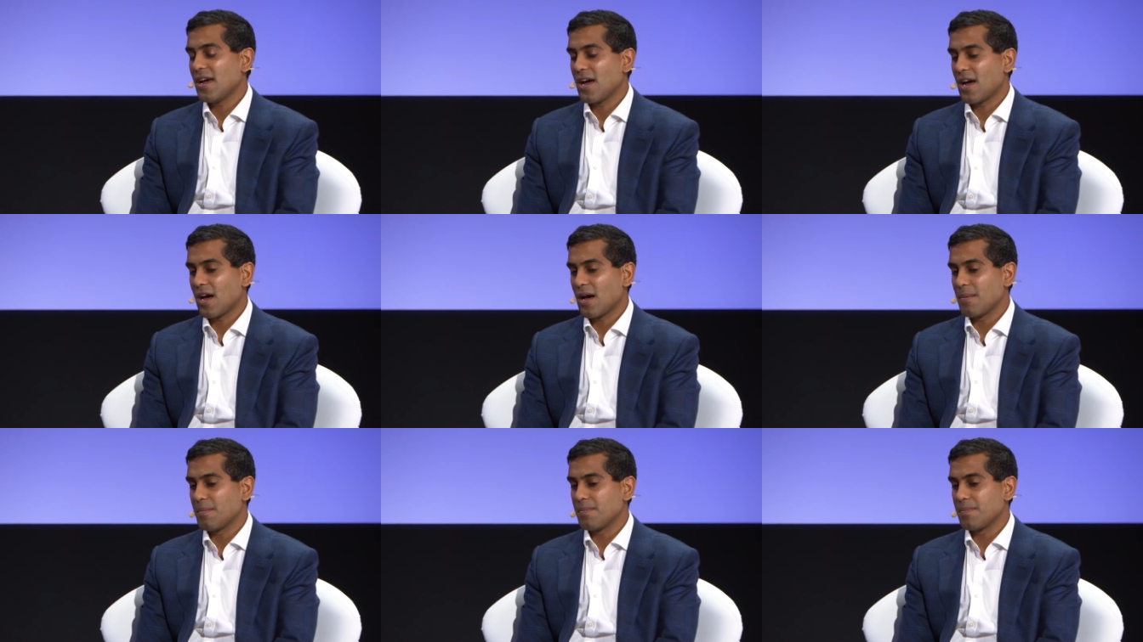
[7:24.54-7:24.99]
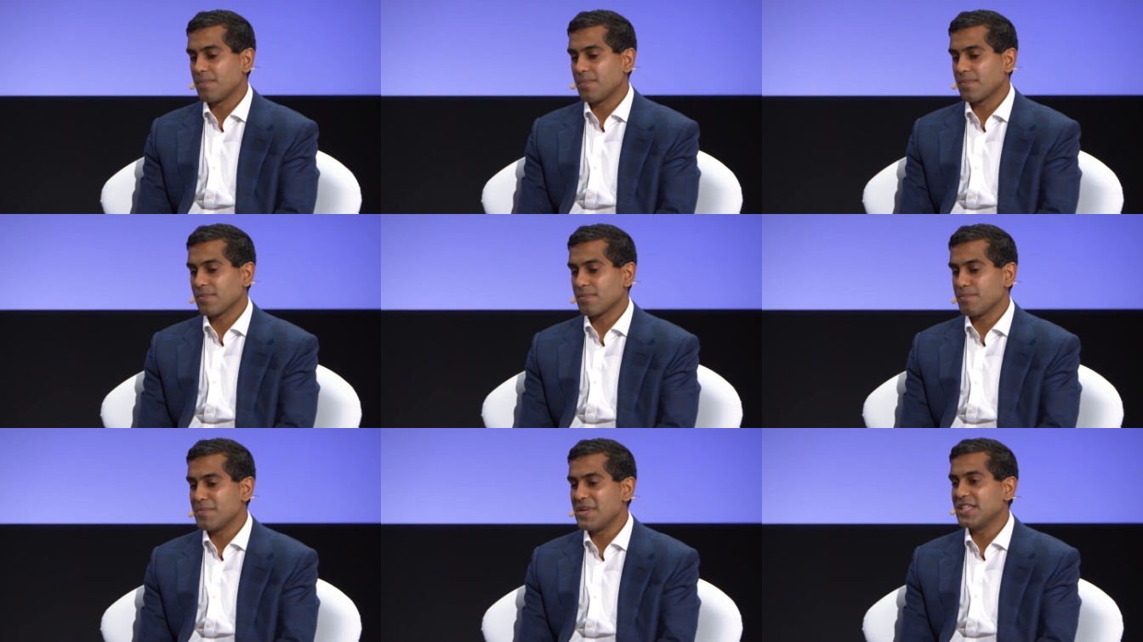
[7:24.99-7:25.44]
um,
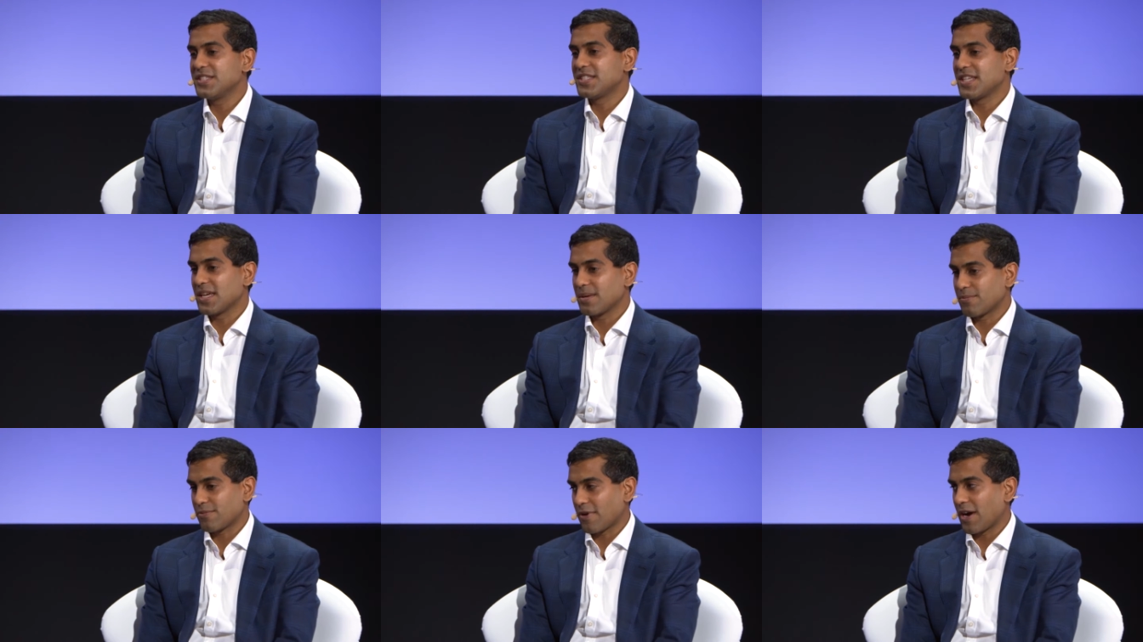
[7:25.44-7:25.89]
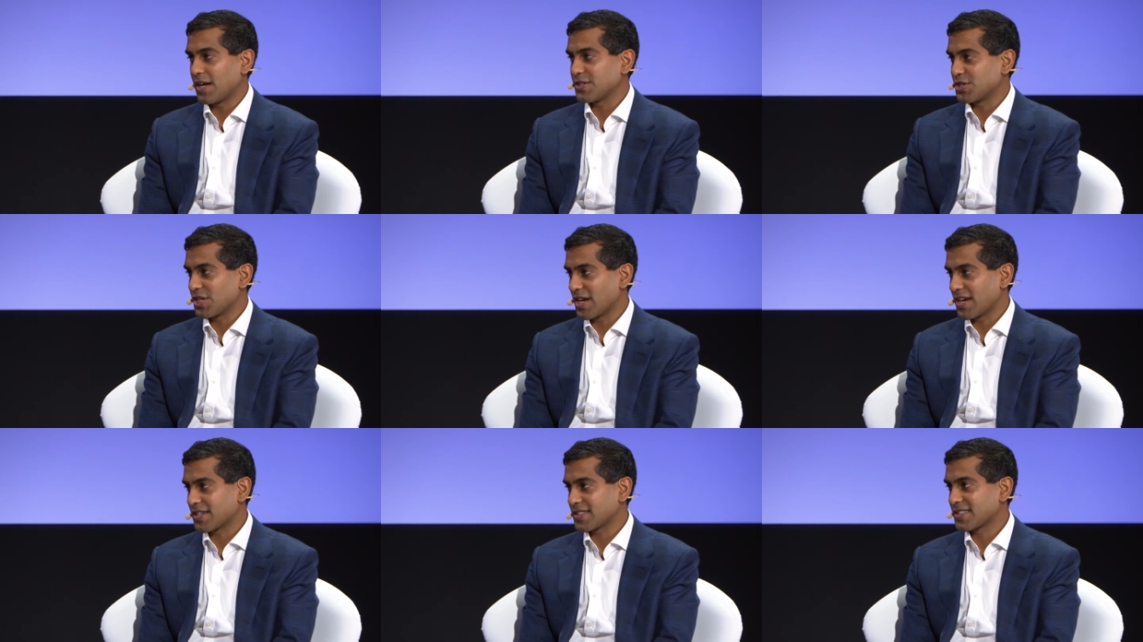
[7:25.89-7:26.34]
minting
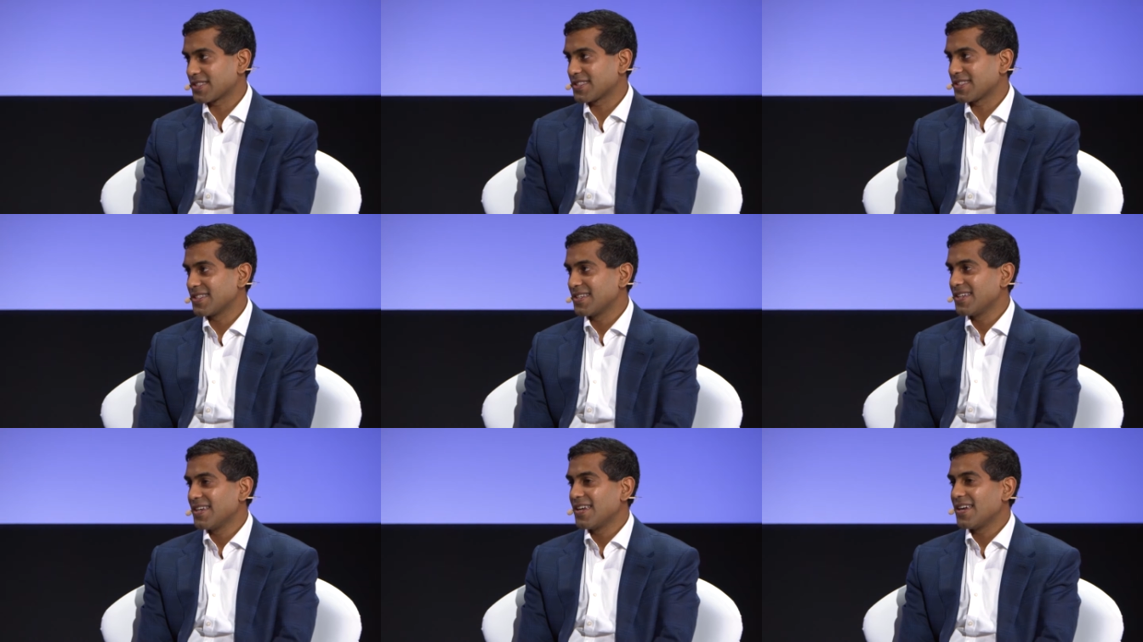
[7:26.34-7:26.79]
projects,